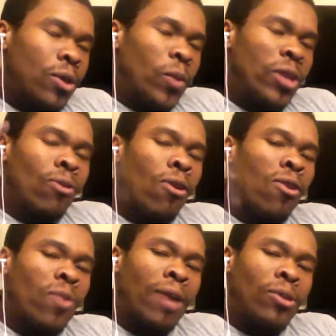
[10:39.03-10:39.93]
throw
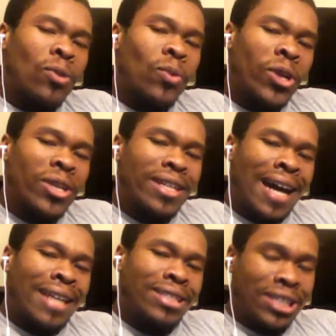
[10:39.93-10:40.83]
around the word
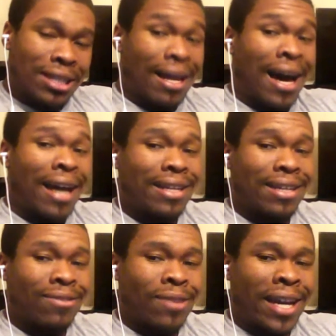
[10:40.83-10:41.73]
Nazi a lot,
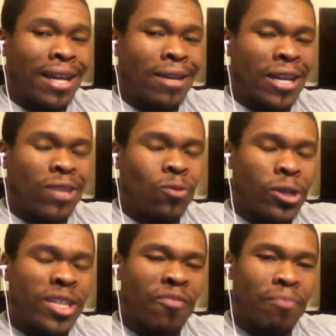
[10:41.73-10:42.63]
right? Because
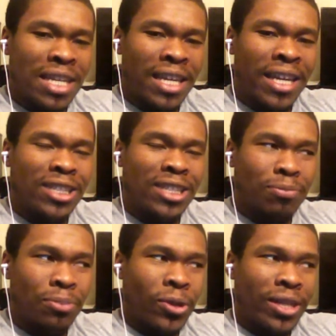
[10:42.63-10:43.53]
words have meaning, and it's
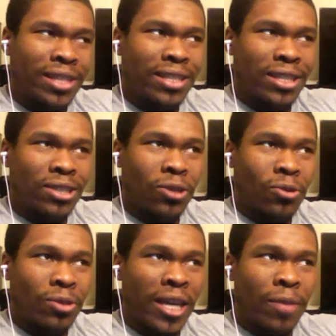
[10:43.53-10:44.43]
important to
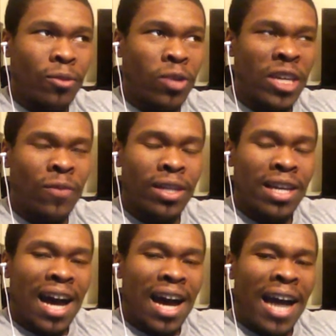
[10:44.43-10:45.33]
label. Even
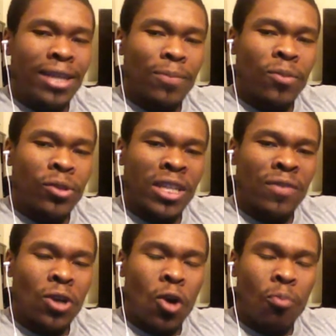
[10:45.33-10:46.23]
I think it's important to
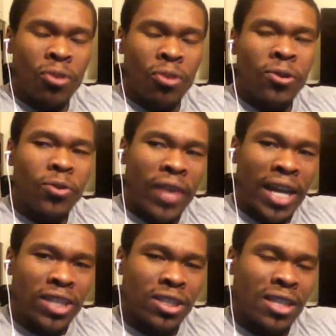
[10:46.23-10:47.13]
even call
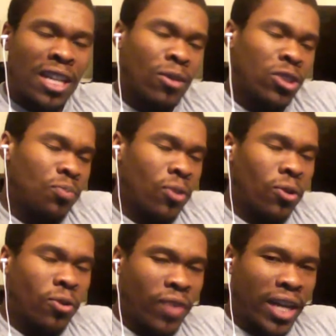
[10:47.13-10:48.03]
proto-fascists. A lot of people are just
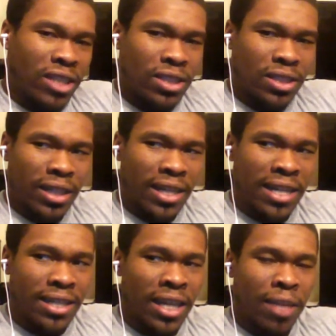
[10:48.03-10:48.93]
proto-fascists
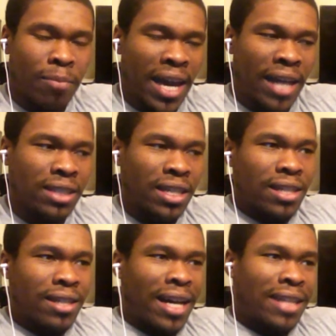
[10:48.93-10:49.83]
and dickbags
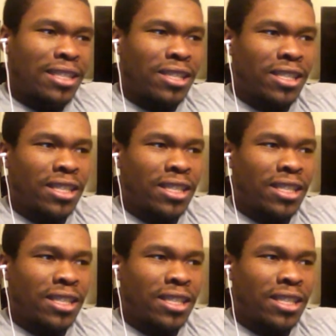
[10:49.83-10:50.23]
Nazis, because